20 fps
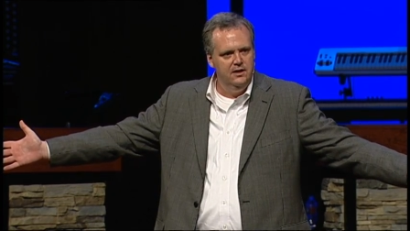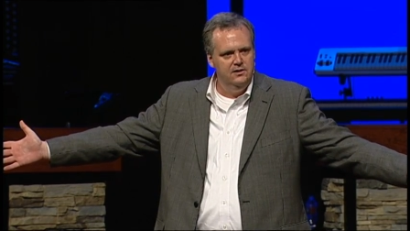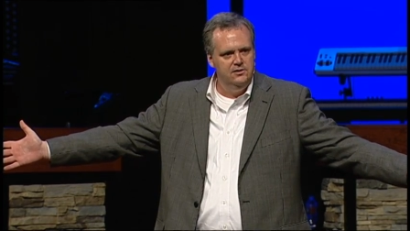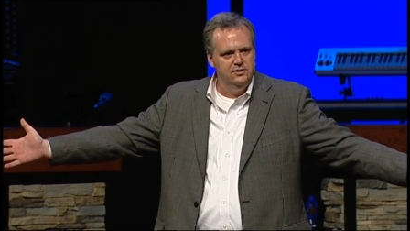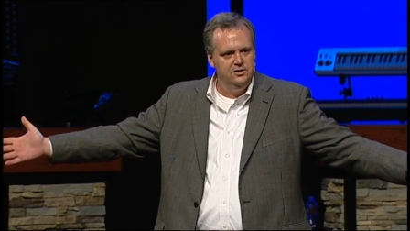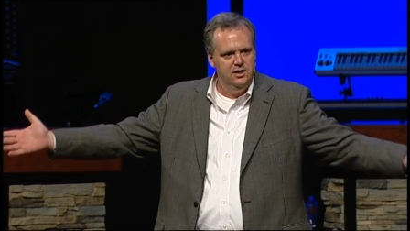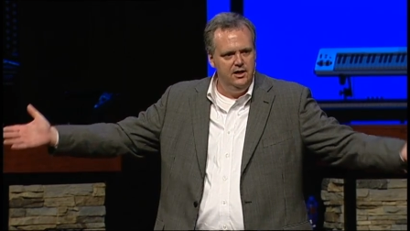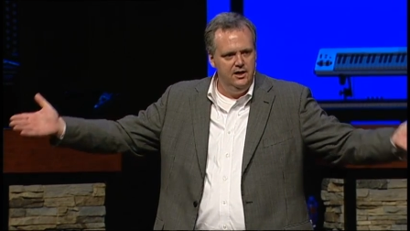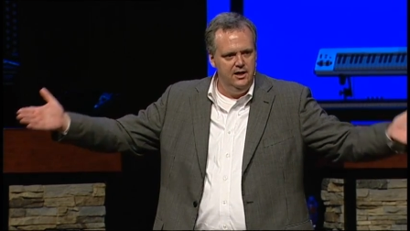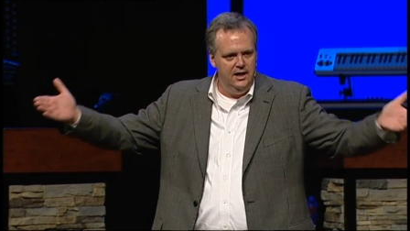
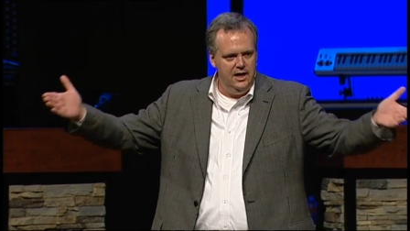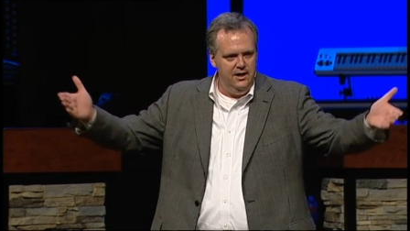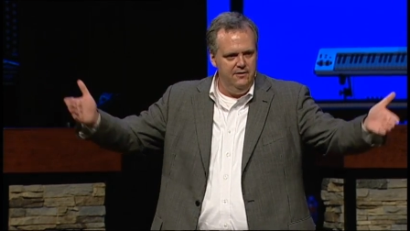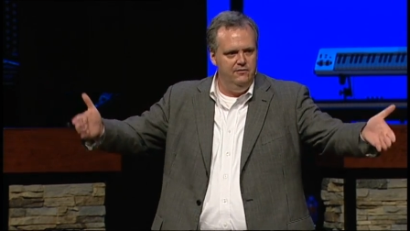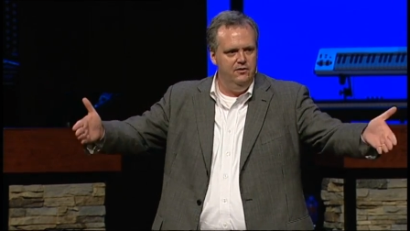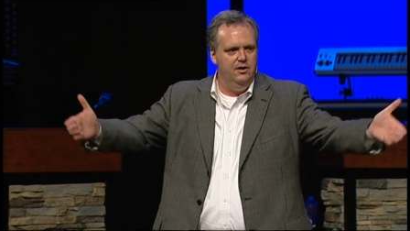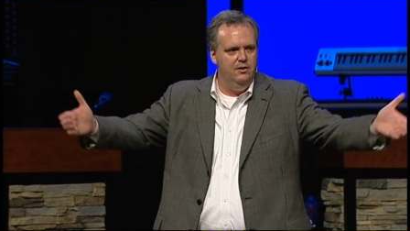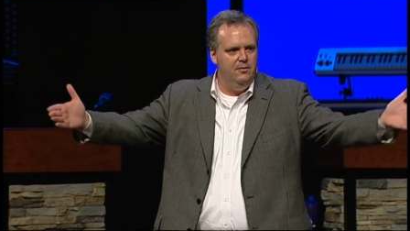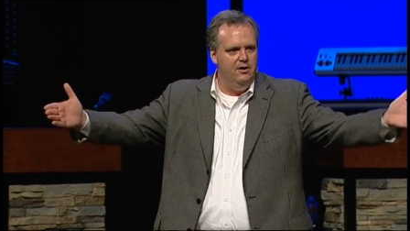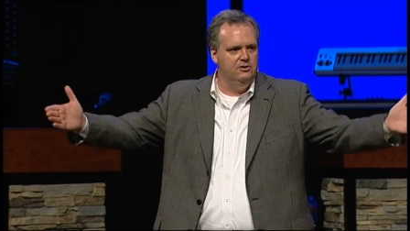See,
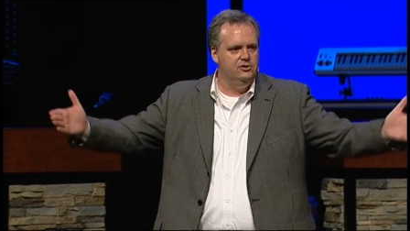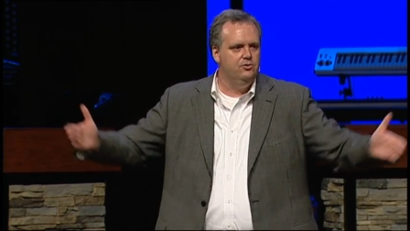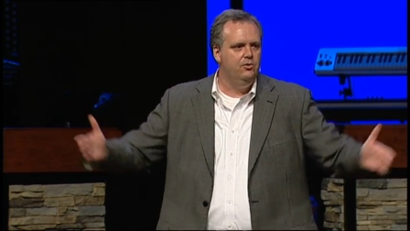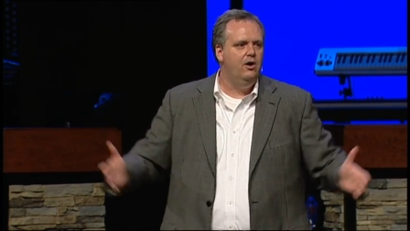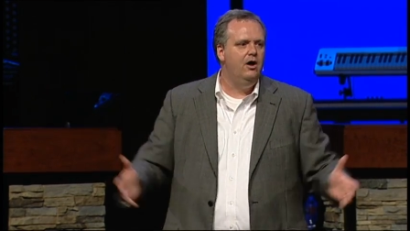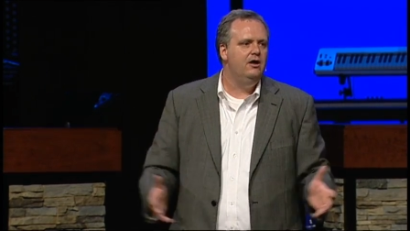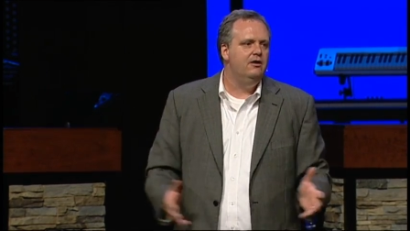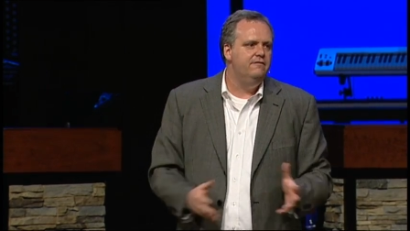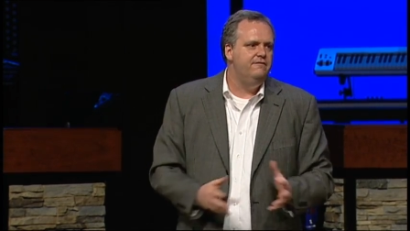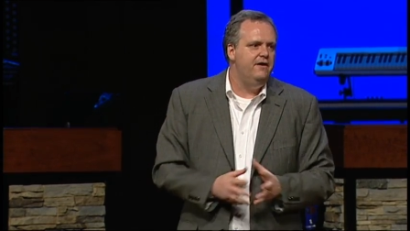even the most
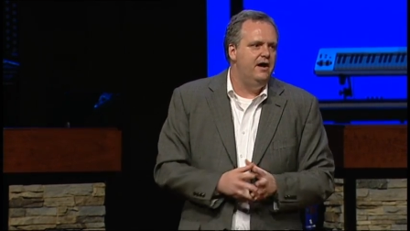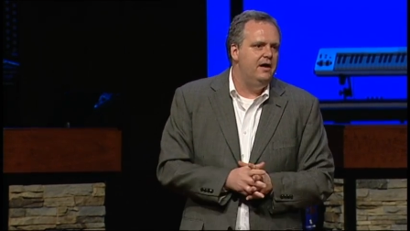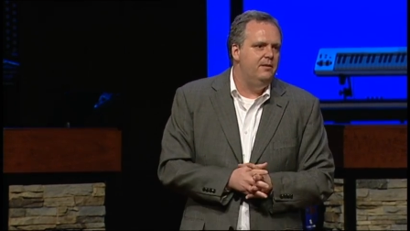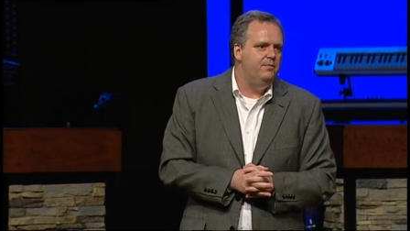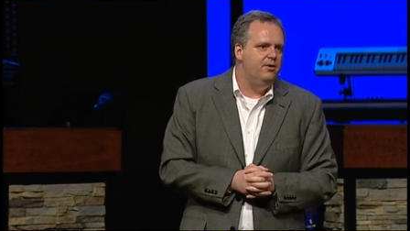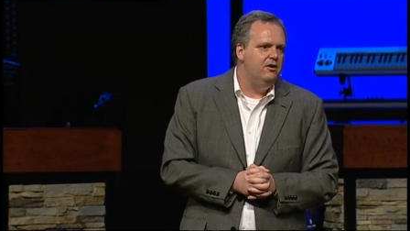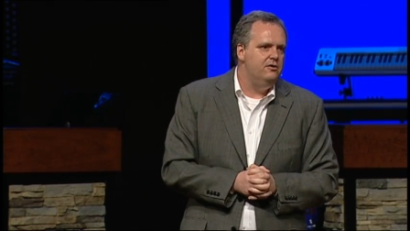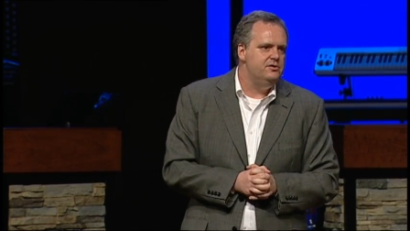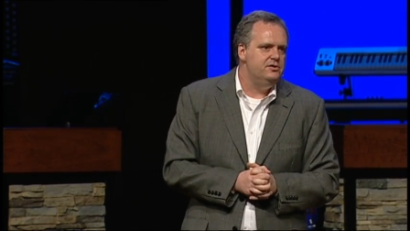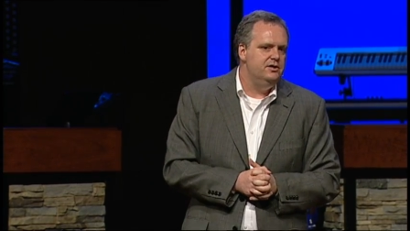qualified
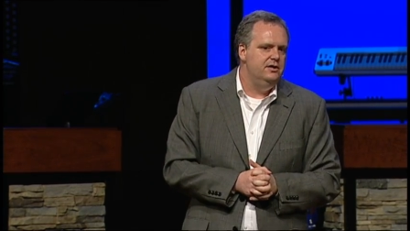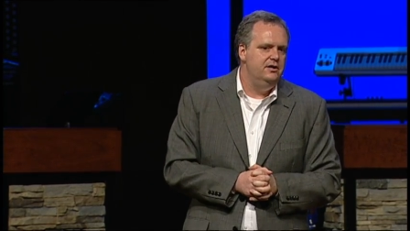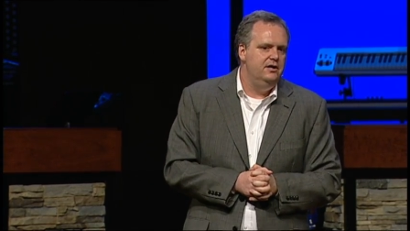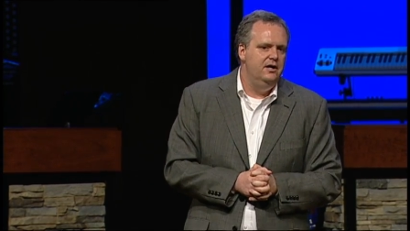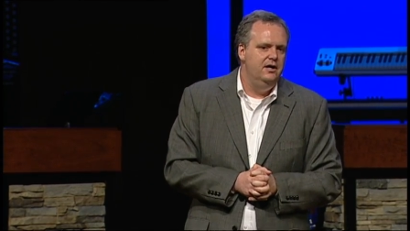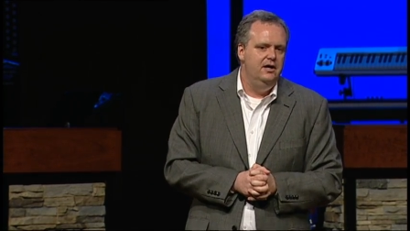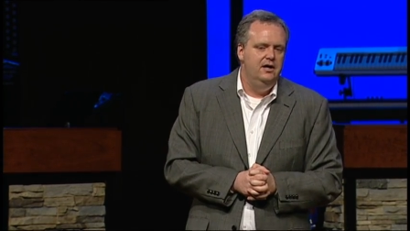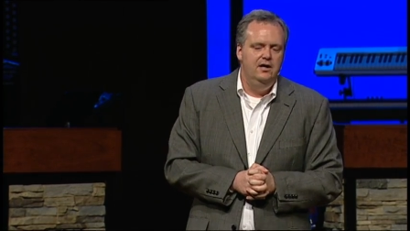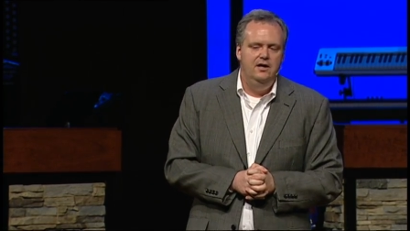person